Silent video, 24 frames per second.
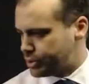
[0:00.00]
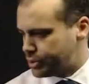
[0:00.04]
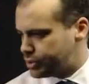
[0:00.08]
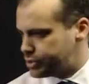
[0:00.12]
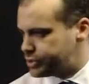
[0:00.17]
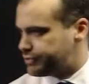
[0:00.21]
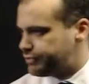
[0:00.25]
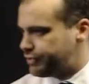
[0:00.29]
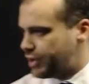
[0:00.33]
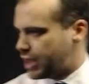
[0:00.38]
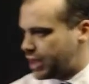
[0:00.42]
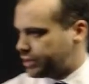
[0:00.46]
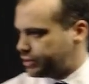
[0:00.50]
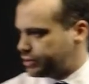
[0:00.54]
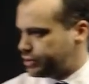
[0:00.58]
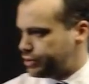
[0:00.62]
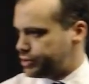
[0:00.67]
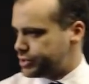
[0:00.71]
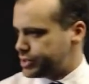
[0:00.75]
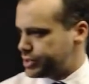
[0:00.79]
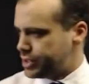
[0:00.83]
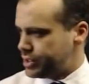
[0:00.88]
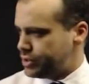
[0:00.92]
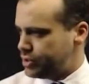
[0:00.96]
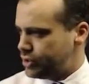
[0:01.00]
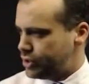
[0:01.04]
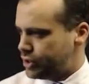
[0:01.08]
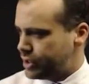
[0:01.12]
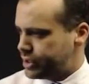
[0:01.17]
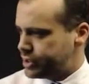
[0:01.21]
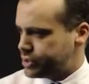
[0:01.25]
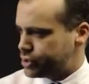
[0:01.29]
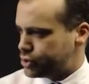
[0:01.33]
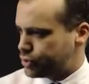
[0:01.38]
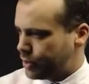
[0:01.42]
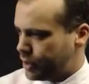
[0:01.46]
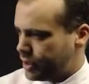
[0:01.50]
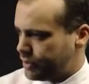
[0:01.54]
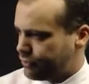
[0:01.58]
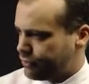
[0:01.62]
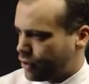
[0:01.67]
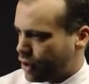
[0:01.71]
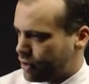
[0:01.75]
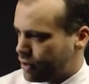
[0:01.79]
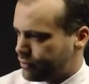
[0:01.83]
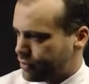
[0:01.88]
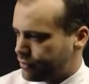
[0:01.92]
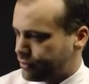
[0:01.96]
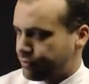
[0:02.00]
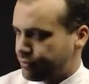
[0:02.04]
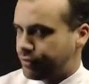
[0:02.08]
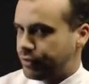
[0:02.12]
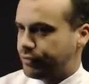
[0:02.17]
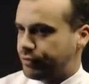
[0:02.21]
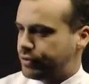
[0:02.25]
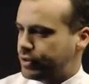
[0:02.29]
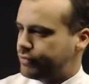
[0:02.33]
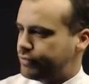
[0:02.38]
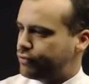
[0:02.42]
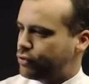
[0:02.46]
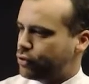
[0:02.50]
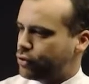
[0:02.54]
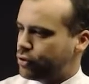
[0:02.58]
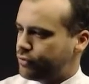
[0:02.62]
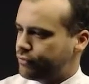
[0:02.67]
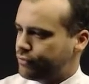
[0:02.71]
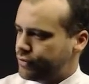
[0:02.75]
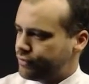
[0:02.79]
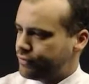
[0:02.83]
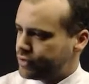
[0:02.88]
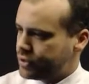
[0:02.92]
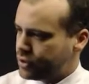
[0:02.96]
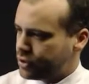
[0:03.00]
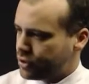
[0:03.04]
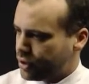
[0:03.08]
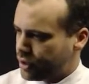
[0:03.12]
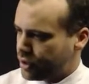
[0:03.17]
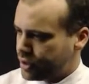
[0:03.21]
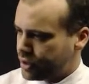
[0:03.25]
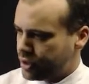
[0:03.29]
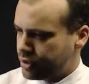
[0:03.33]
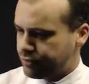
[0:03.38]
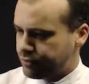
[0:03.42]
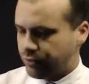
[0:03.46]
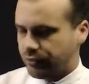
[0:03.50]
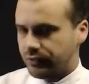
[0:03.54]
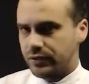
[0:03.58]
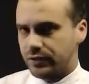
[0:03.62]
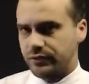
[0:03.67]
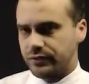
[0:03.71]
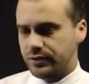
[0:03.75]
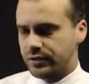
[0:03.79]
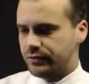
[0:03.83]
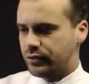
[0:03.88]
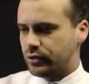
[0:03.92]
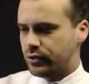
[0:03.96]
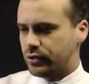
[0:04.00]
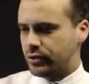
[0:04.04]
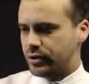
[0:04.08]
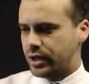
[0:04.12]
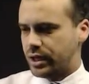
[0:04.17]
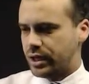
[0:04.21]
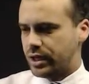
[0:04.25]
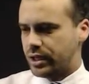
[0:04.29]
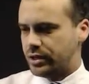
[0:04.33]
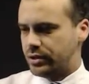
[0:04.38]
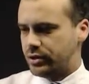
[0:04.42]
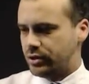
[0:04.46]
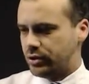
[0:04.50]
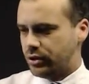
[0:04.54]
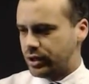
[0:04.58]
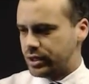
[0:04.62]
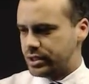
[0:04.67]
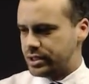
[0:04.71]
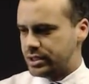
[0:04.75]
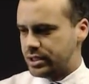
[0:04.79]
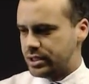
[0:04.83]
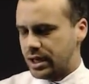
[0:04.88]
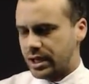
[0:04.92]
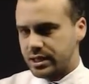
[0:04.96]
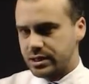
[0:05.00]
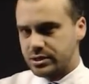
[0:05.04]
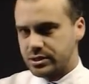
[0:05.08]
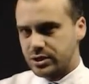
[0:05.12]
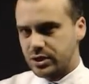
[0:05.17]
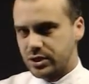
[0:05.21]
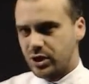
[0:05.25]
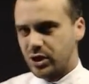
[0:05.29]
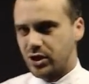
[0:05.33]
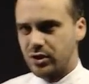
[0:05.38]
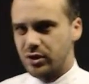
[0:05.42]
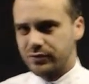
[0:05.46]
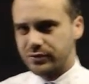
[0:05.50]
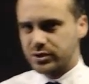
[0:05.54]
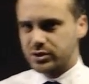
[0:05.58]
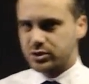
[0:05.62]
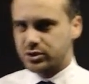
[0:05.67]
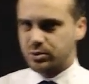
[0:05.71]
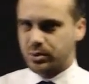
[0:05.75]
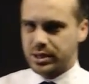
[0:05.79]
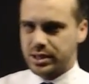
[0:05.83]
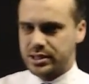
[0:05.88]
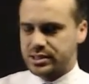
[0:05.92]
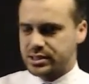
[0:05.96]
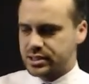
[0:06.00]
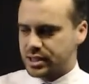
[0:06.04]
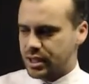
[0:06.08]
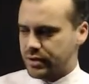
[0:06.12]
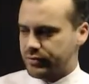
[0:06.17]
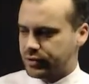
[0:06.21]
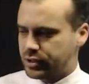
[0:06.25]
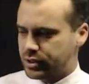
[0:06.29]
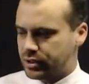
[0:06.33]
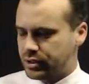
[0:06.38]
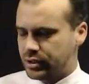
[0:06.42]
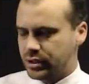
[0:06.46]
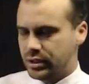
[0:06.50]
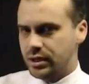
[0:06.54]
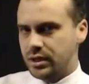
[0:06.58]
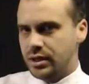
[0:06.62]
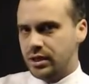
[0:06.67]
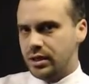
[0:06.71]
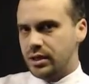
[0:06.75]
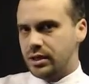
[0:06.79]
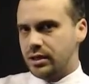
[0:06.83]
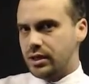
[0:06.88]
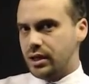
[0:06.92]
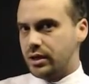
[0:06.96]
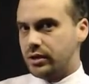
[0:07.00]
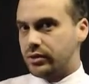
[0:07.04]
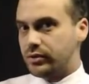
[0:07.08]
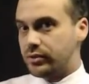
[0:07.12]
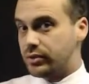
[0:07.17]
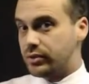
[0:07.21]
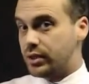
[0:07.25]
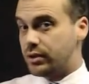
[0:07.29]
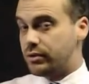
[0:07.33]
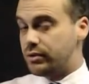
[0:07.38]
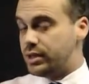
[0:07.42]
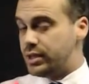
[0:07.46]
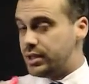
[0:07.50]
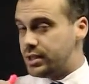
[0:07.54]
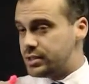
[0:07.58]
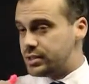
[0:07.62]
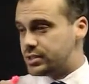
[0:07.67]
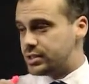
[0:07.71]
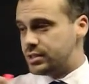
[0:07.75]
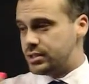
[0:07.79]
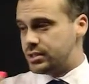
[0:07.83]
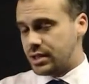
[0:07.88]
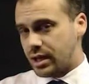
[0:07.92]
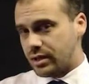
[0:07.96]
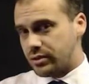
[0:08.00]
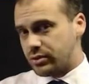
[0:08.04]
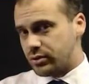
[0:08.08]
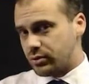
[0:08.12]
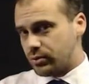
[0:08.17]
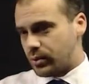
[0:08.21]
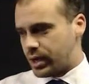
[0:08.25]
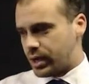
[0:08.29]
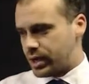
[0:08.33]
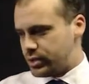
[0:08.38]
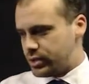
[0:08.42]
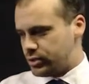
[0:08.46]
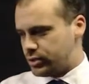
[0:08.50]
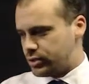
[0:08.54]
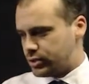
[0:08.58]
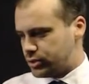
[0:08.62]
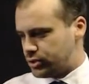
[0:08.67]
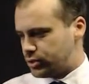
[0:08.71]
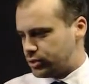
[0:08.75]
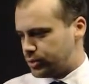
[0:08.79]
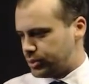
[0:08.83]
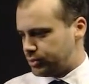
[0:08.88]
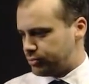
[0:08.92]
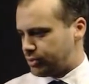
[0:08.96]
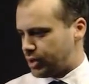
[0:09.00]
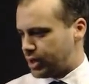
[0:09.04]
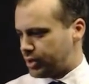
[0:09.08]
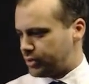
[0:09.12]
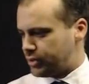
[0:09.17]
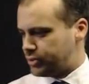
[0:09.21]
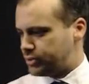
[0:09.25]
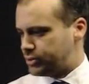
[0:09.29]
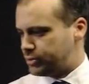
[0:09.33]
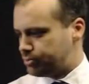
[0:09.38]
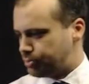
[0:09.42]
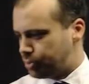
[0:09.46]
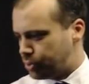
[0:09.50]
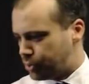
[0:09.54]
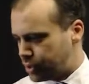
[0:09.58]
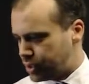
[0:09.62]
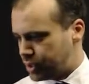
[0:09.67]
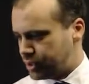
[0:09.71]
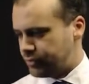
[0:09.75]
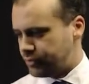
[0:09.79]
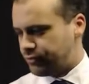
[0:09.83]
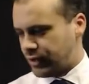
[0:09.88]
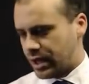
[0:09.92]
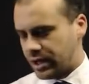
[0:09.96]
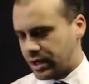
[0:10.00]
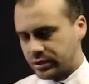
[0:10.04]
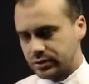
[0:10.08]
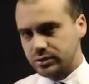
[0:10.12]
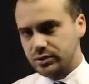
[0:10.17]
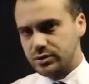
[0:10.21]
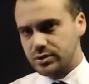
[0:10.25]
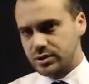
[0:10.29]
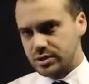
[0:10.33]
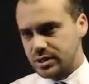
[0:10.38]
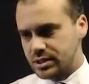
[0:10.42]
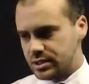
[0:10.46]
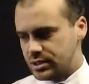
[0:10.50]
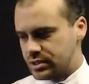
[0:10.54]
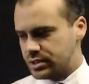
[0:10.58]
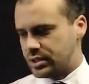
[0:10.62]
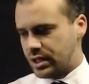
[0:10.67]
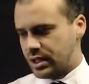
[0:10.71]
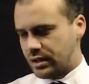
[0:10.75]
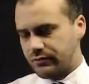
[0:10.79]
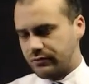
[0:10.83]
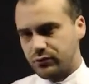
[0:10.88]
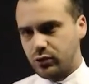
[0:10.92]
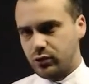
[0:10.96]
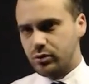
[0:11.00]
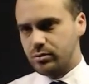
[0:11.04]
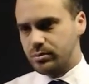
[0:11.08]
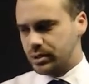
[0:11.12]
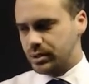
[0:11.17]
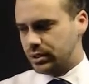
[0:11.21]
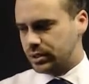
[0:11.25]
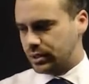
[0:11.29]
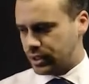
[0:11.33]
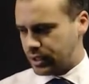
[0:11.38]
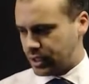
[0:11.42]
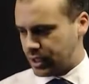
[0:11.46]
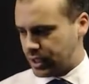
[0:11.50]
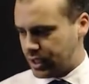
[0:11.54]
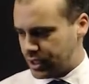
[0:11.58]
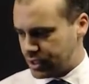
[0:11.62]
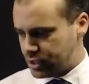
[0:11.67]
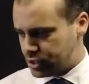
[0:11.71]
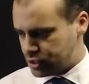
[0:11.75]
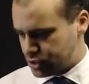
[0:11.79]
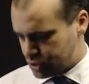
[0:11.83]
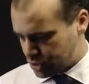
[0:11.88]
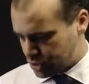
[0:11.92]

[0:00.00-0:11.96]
those values in, you get 25 over 54, 59 over 54, and 98 over 27. Now, there is another way you can do it rather than putting values into that formula each